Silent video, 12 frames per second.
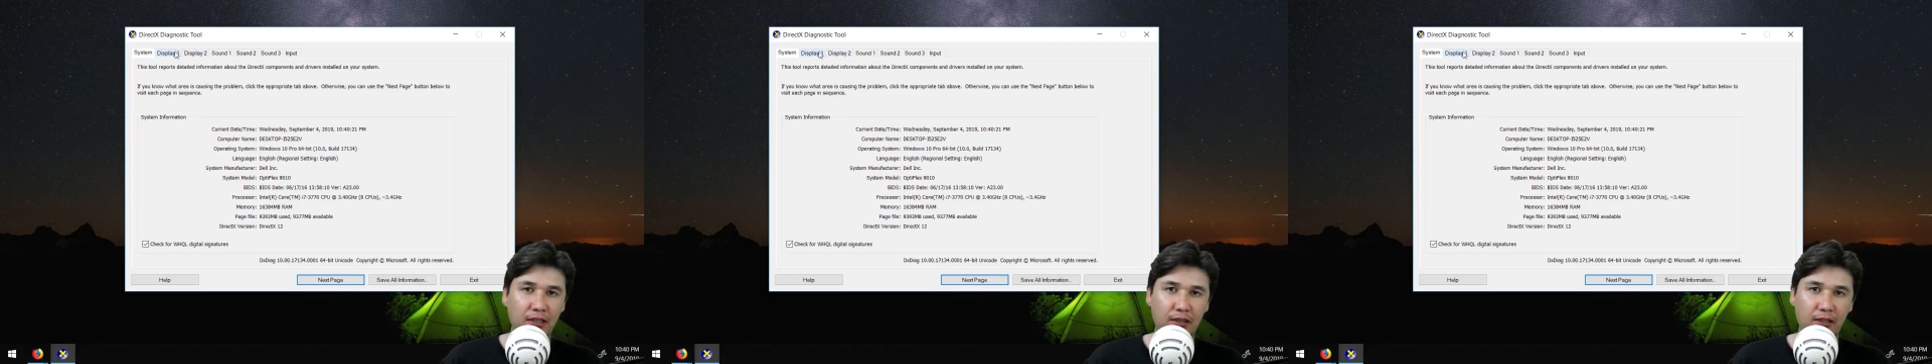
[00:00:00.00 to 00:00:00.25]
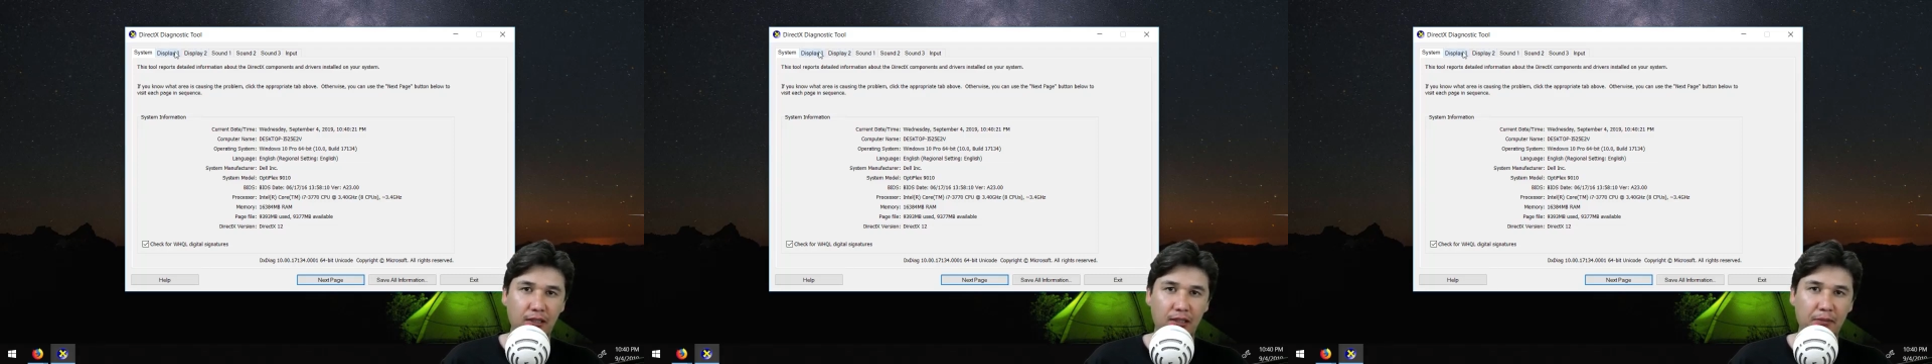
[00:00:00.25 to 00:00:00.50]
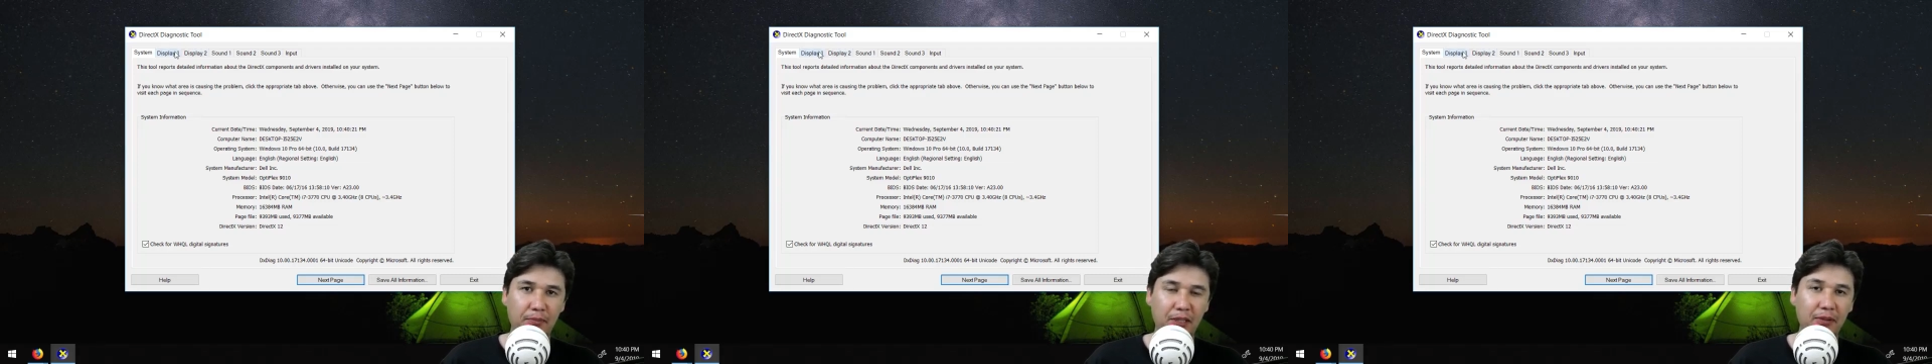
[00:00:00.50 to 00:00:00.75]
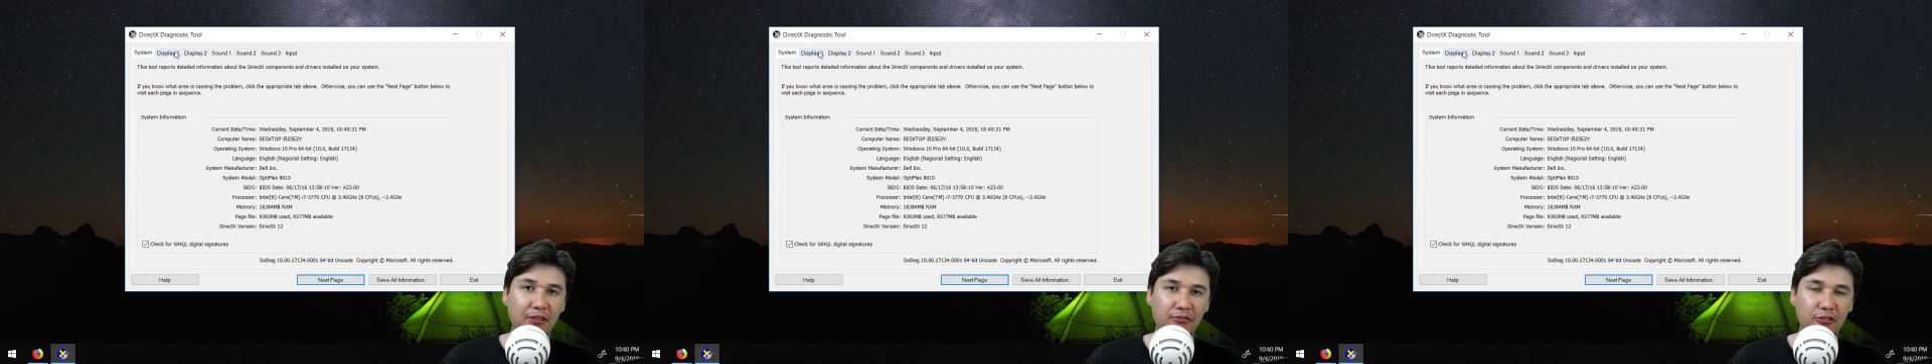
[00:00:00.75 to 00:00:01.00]
uh,
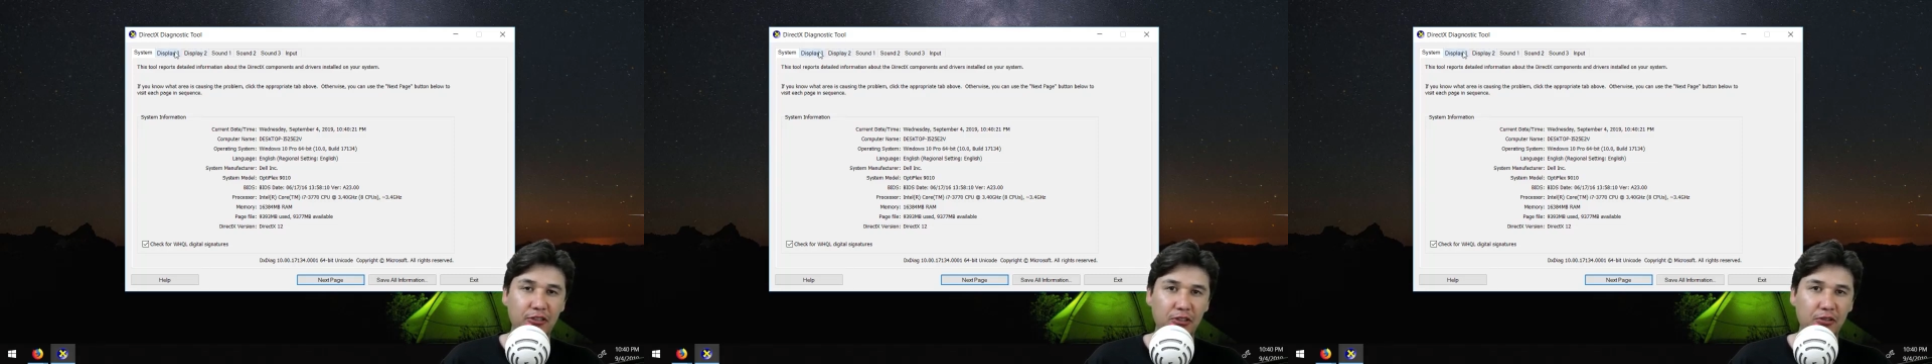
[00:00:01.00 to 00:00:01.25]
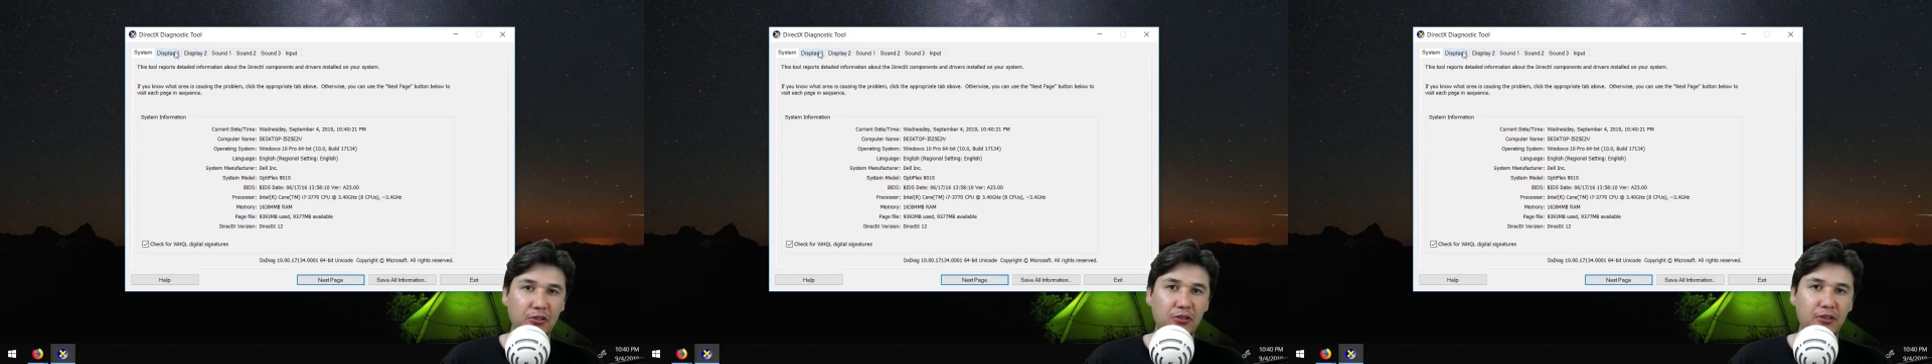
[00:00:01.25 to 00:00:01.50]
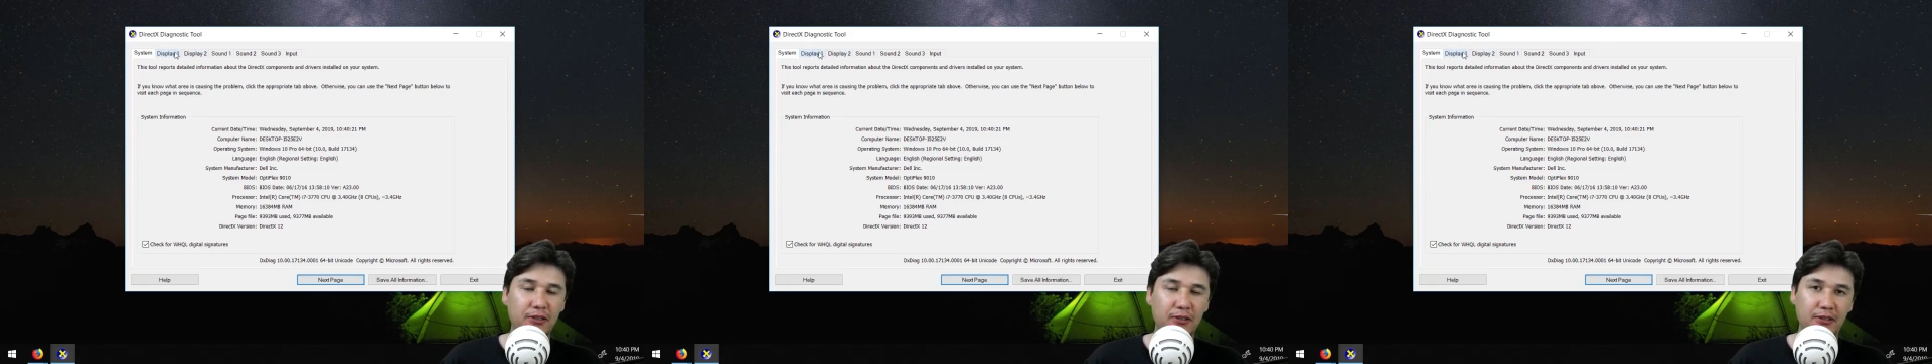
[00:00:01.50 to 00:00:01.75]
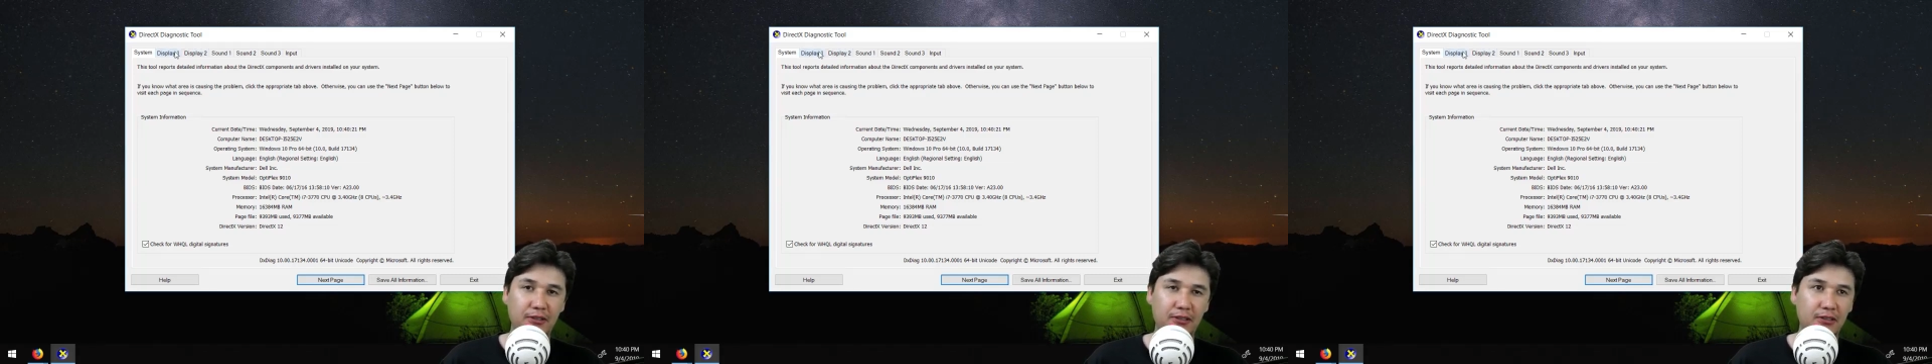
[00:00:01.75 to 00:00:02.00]
maybe for your
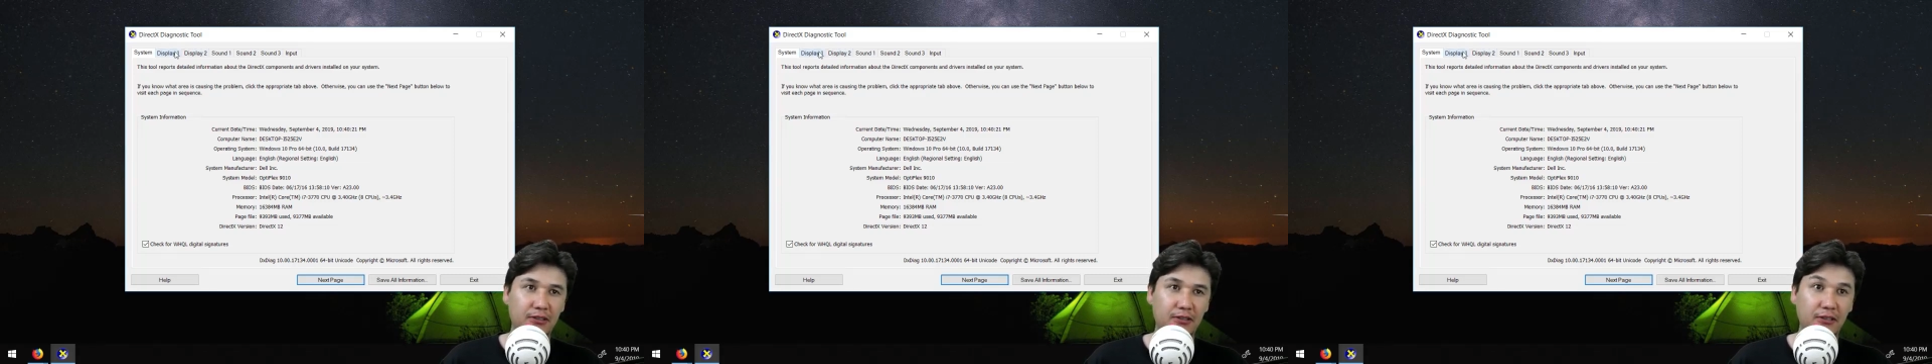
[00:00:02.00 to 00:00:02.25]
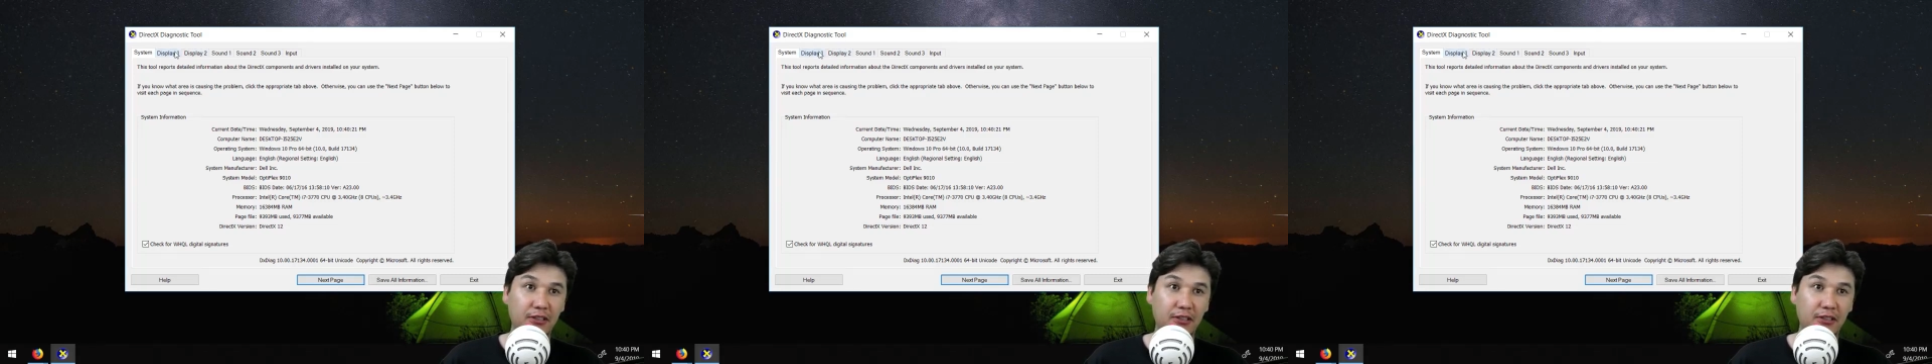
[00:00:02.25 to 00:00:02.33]
uh,